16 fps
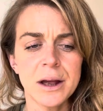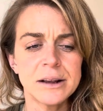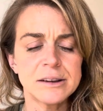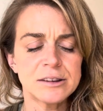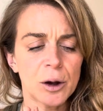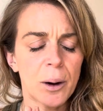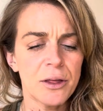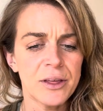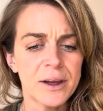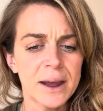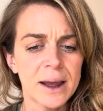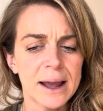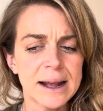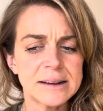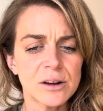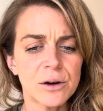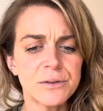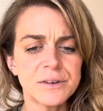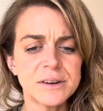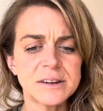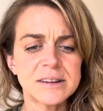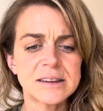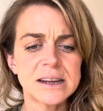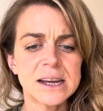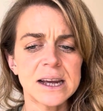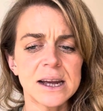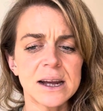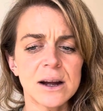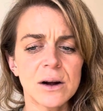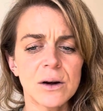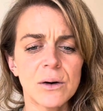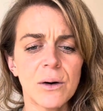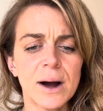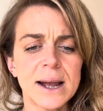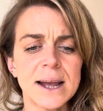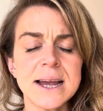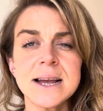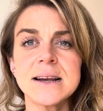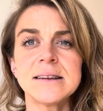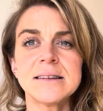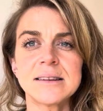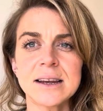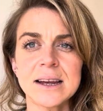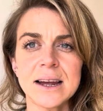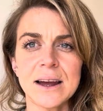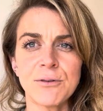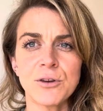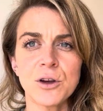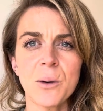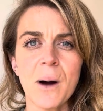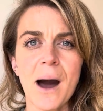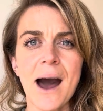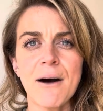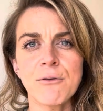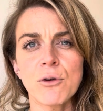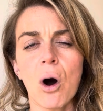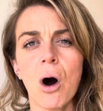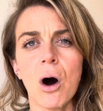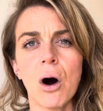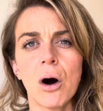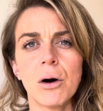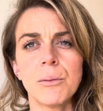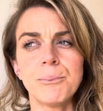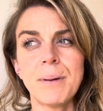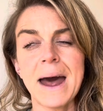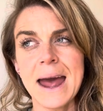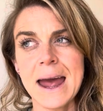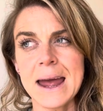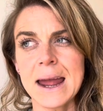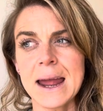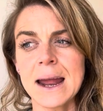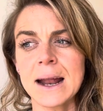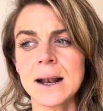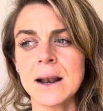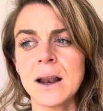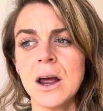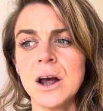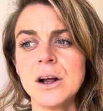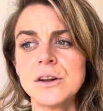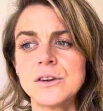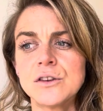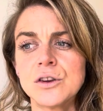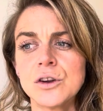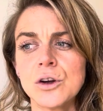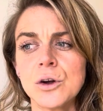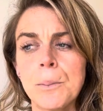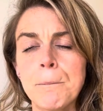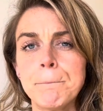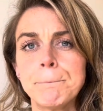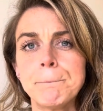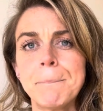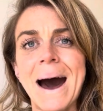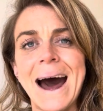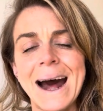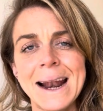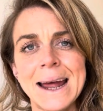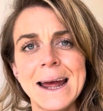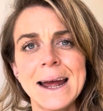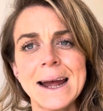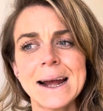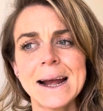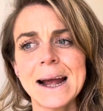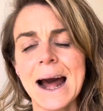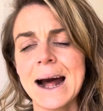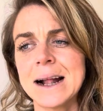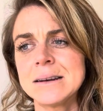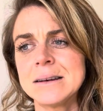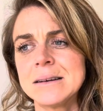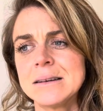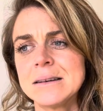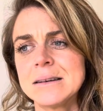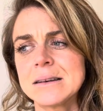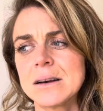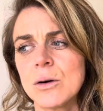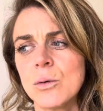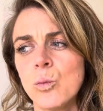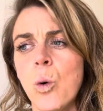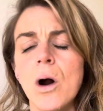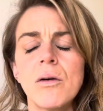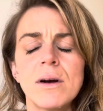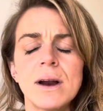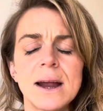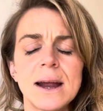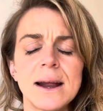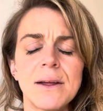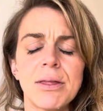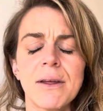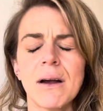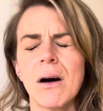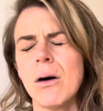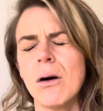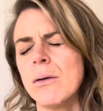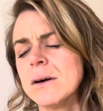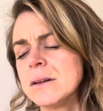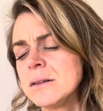So I think it's obviously quite easy if you have got pain to panic and worry and think, oh, it'll